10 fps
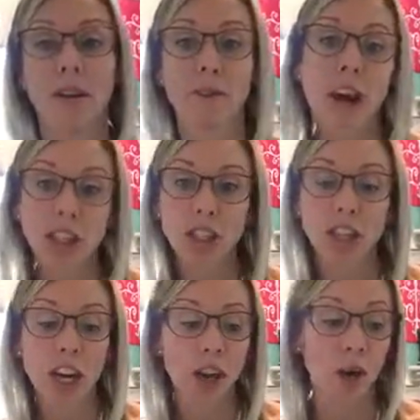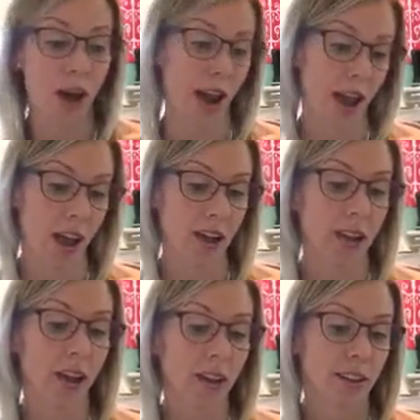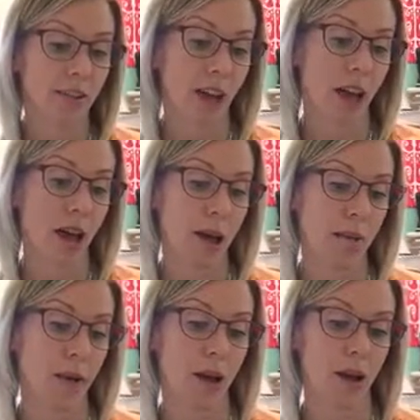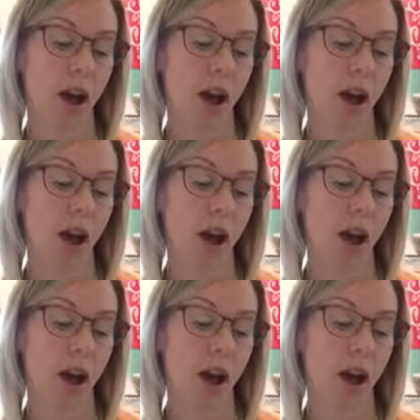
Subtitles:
fashion show and some